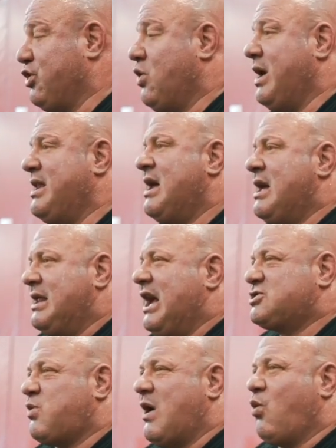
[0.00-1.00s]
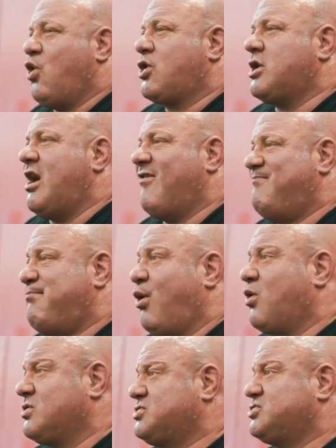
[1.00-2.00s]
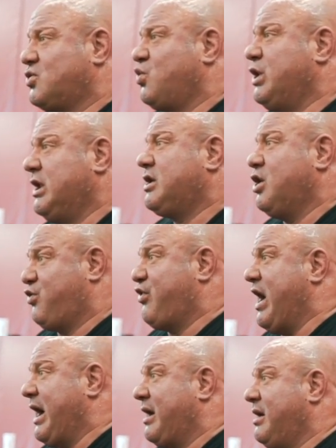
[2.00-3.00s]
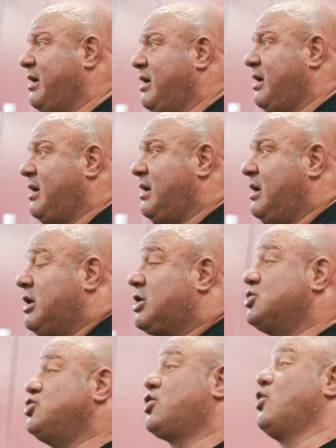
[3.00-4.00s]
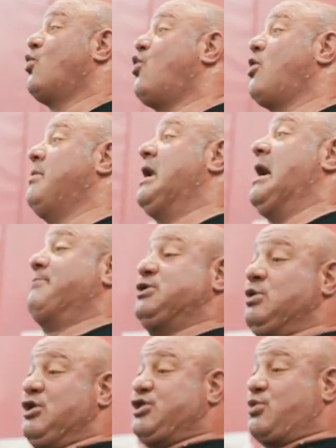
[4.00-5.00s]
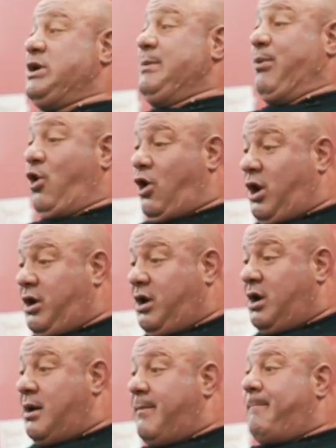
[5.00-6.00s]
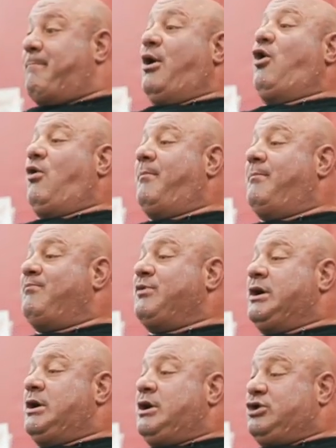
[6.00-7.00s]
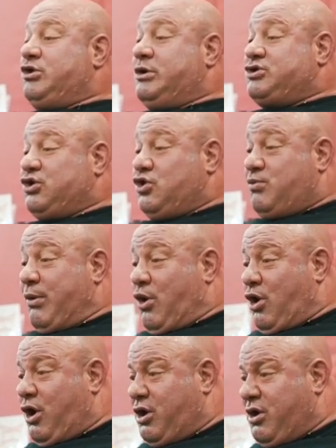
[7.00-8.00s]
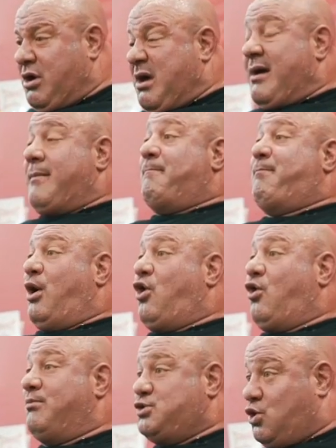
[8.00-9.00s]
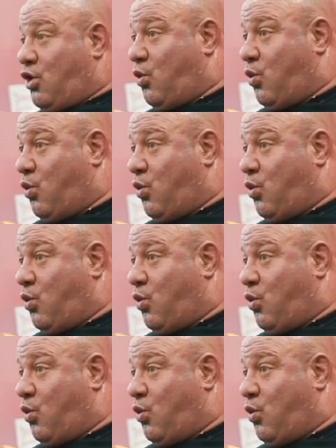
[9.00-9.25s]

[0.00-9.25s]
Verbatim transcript: do it. That's why working off boards is a really good thing because you can warm it up. Do a three board, boom. Do a two board, boom. Do